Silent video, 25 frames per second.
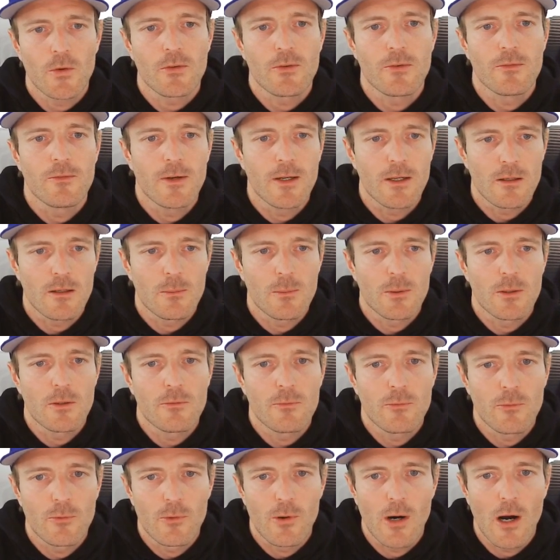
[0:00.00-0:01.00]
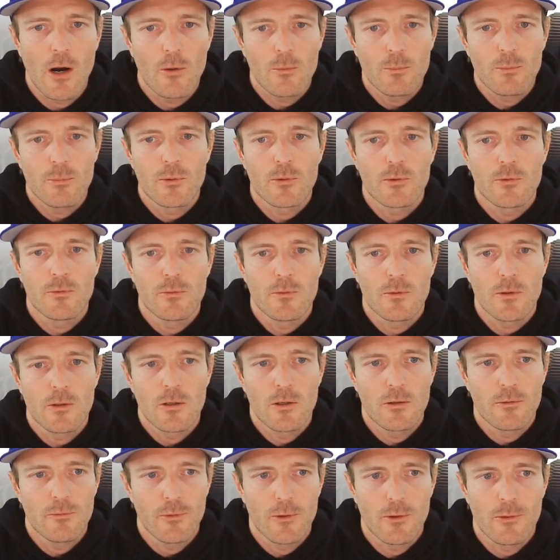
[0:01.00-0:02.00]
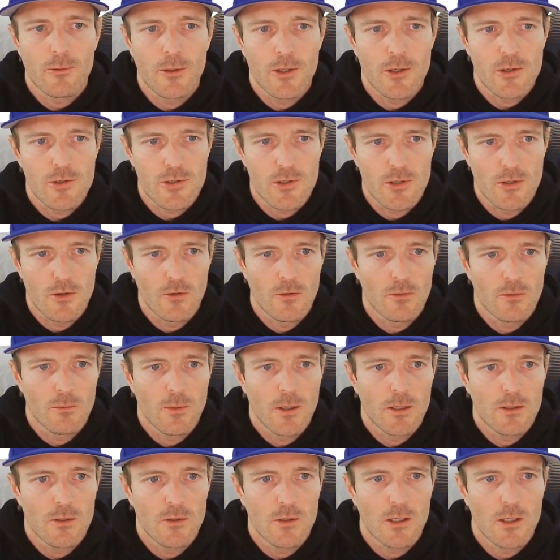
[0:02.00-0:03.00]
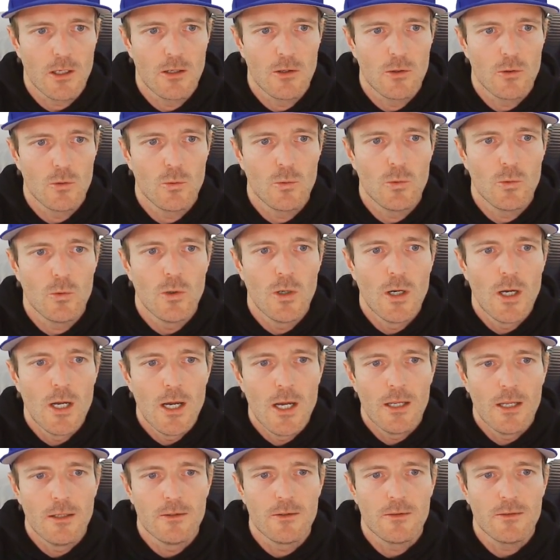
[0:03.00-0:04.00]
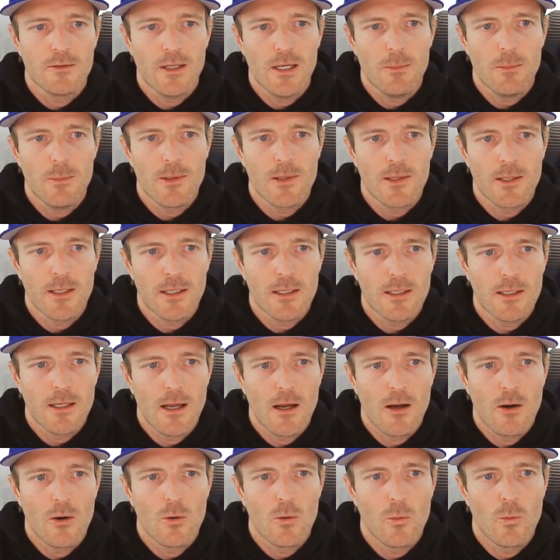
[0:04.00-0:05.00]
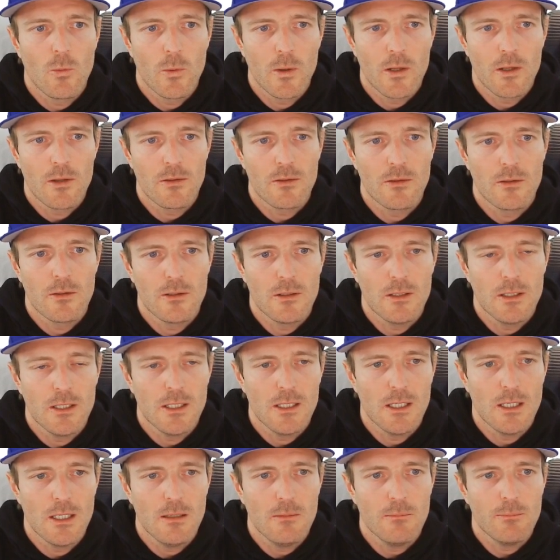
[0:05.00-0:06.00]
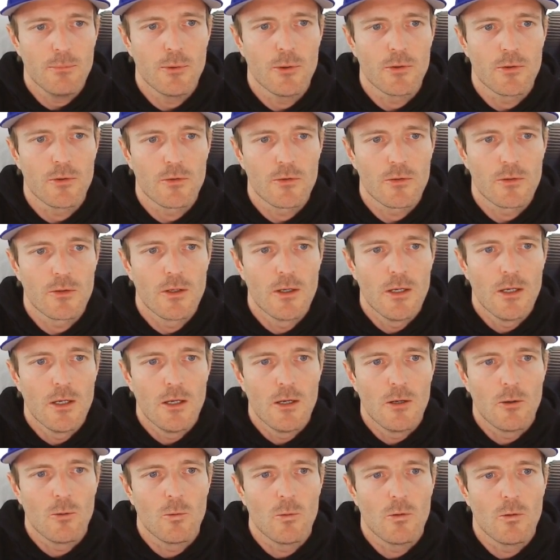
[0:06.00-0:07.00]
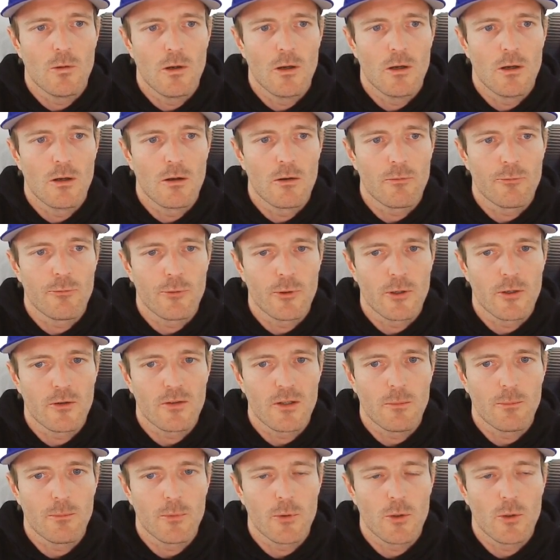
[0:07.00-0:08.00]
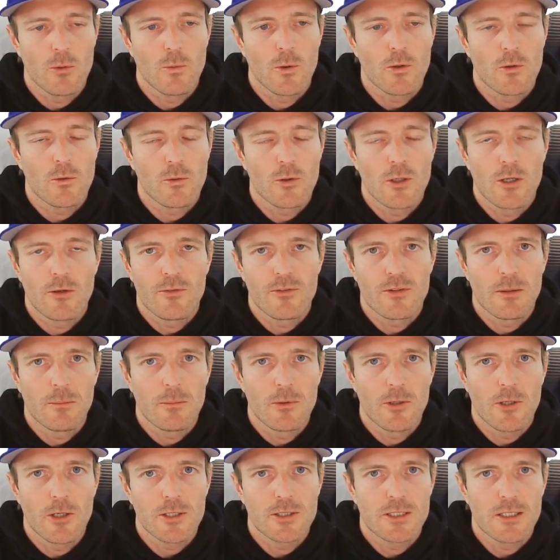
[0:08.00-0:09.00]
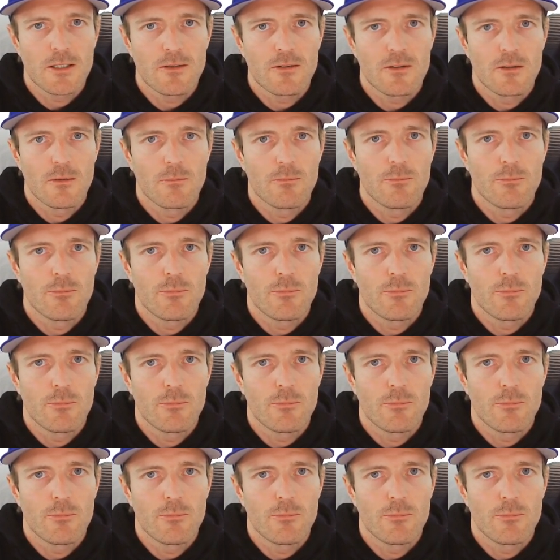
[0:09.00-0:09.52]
available for output configurations, but you can do the same thing now with the inputs. For example, you want to have some logic, some